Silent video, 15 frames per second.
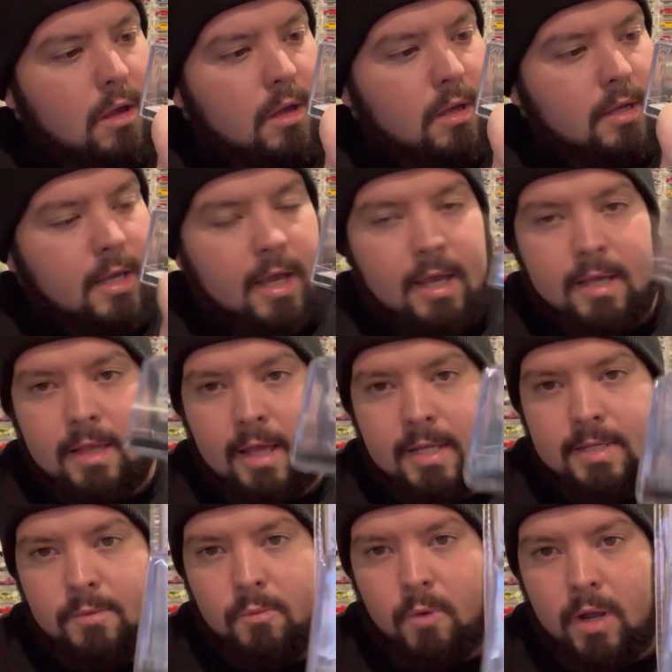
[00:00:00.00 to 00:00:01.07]
Yeah, like
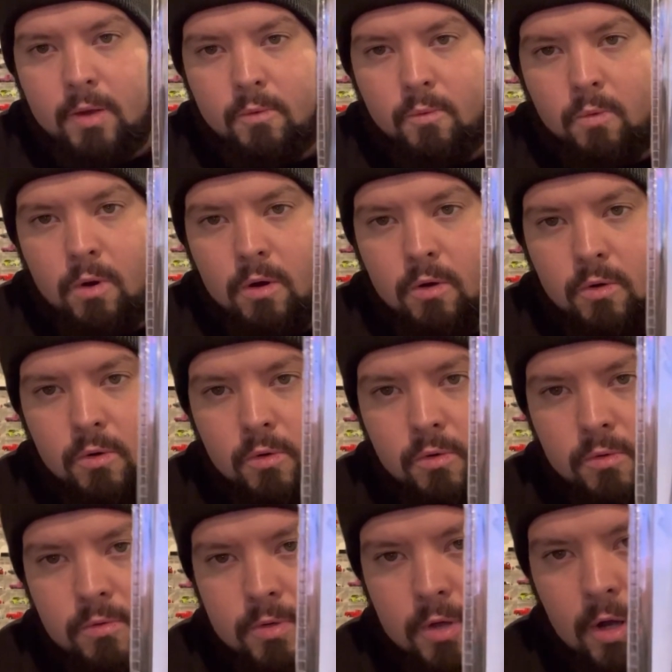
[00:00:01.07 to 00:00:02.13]
some white
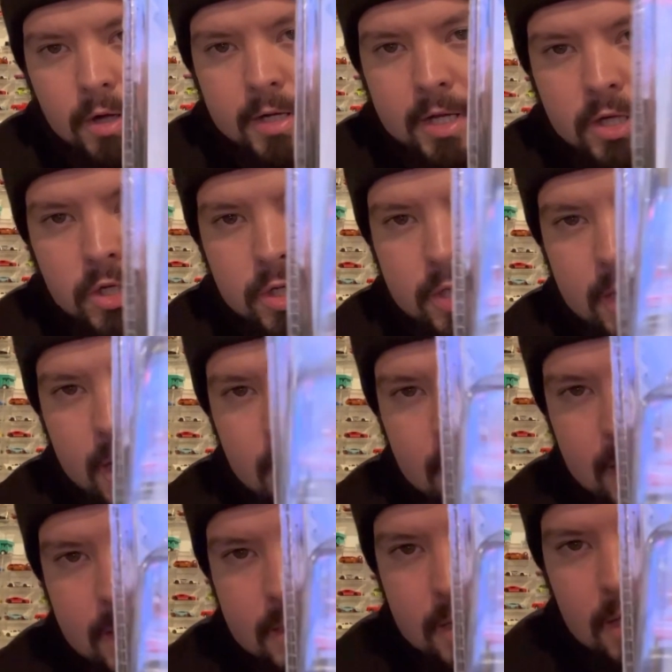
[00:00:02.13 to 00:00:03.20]
wall dog dish
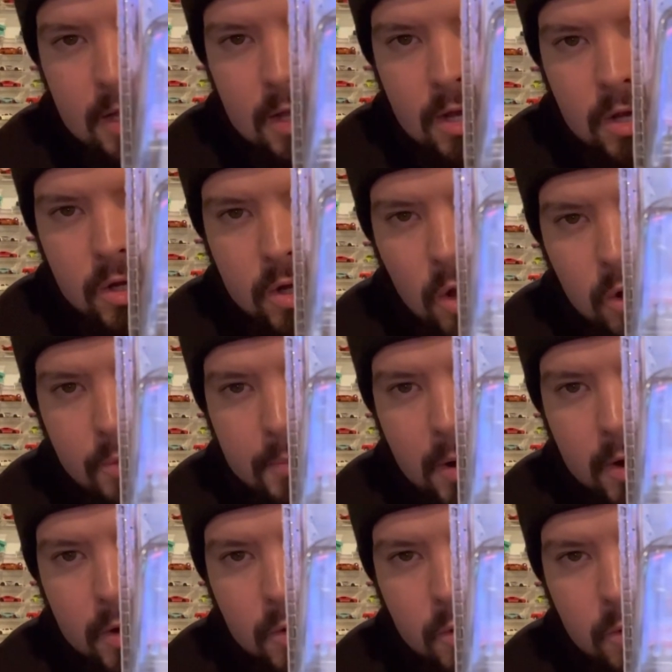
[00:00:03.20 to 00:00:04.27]
Steelies, Coke
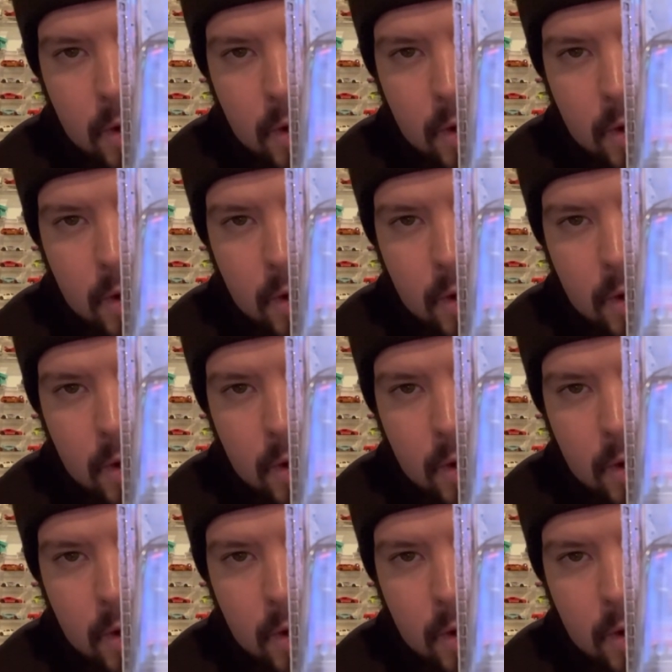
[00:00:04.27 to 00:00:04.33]
bottle,